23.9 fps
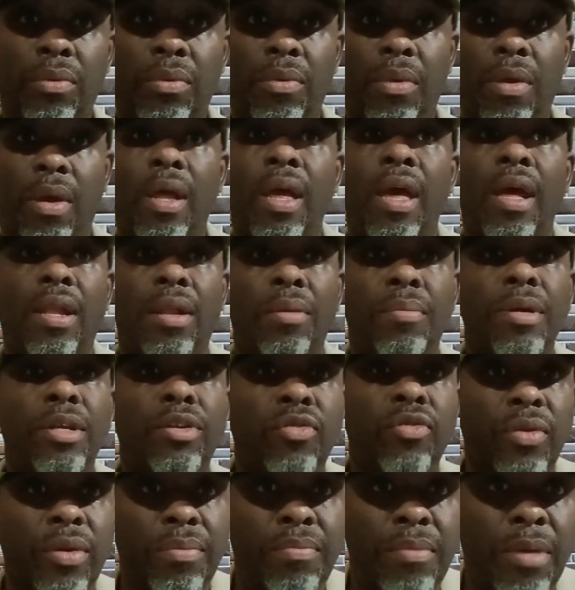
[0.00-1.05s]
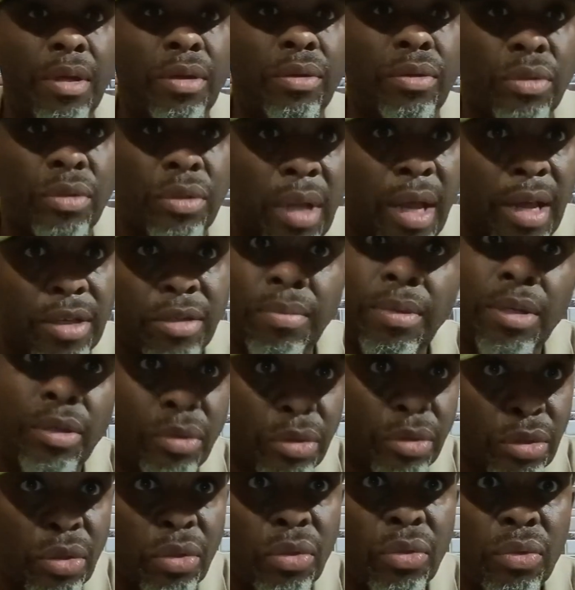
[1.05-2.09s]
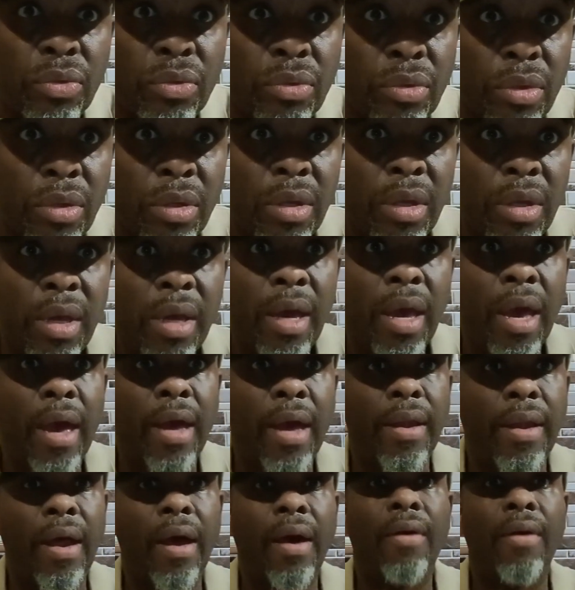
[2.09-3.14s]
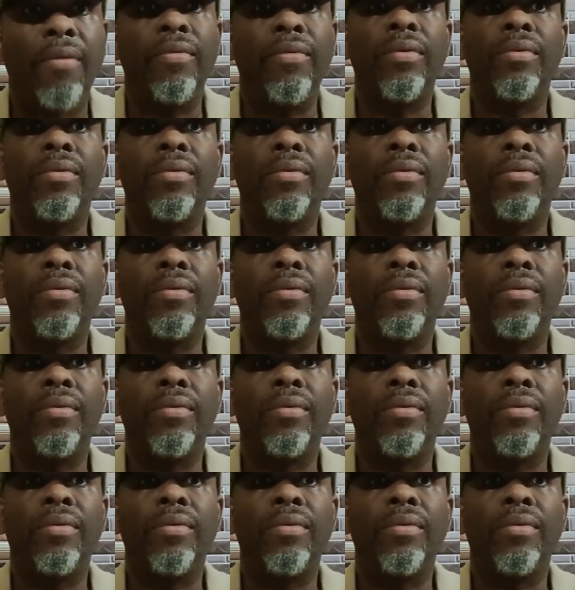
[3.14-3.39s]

An elementary middle/middle school. And I've